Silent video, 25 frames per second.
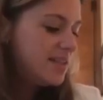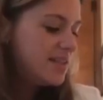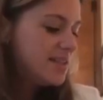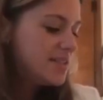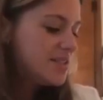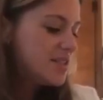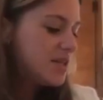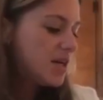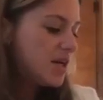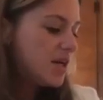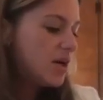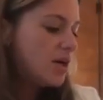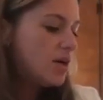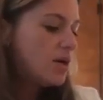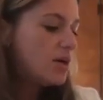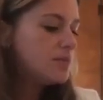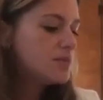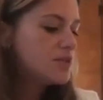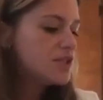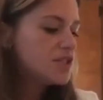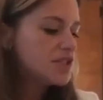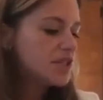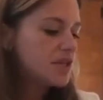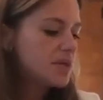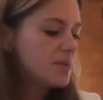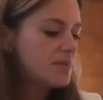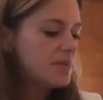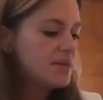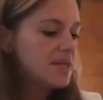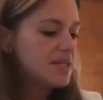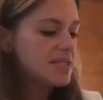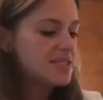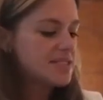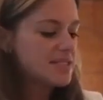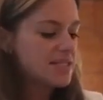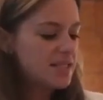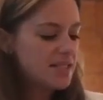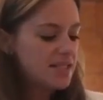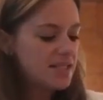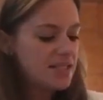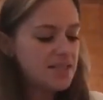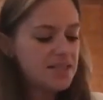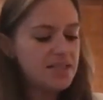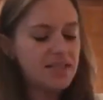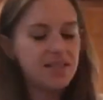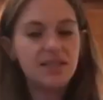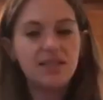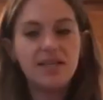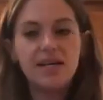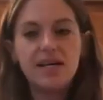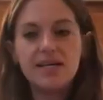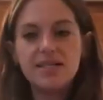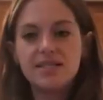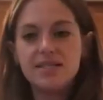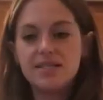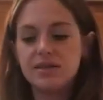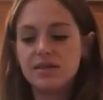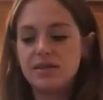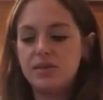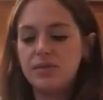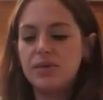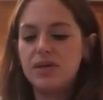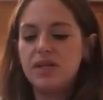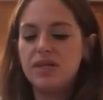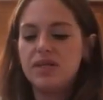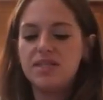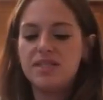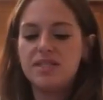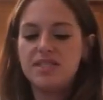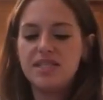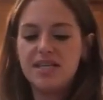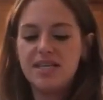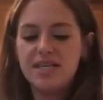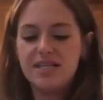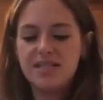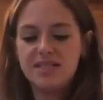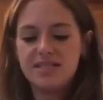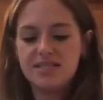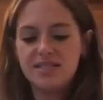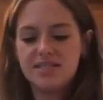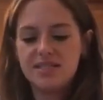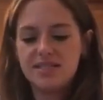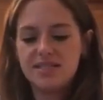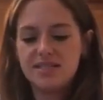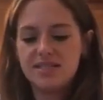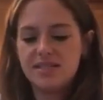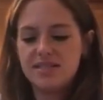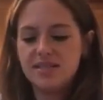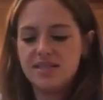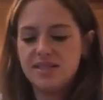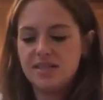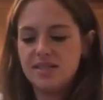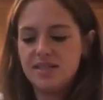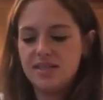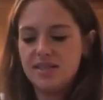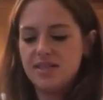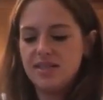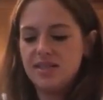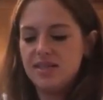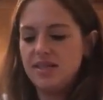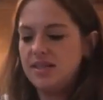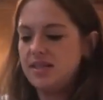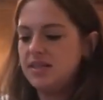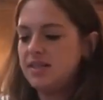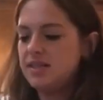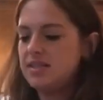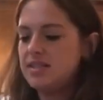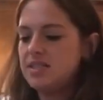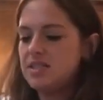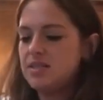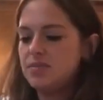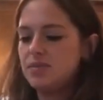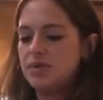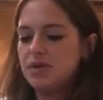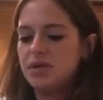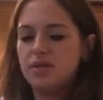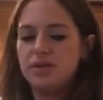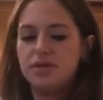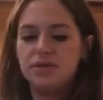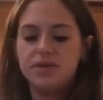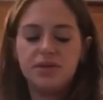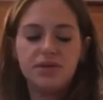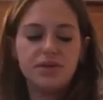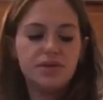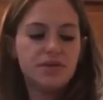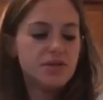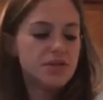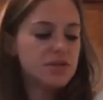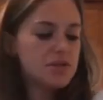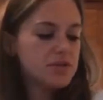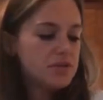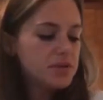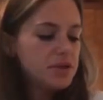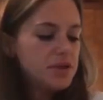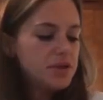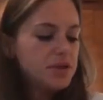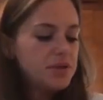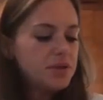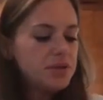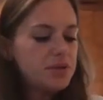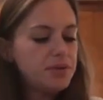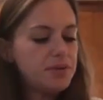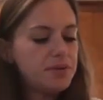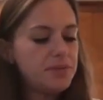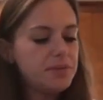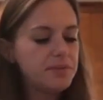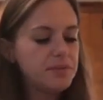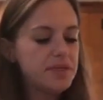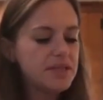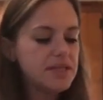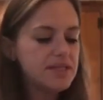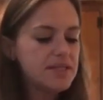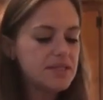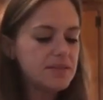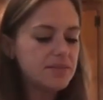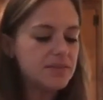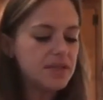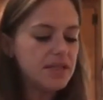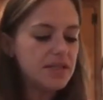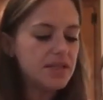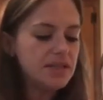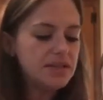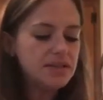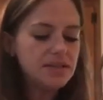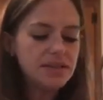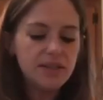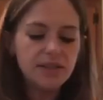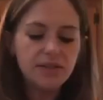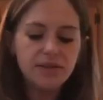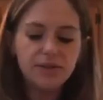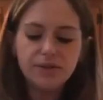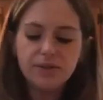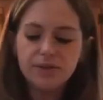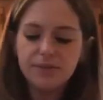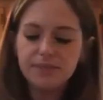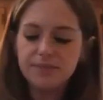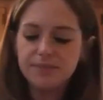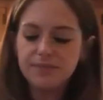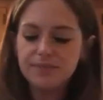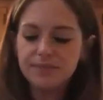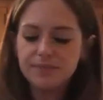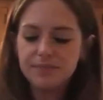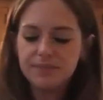So I'm just gonna mix in the last little bit of the dates. Sprinkle those through, mix them in a little,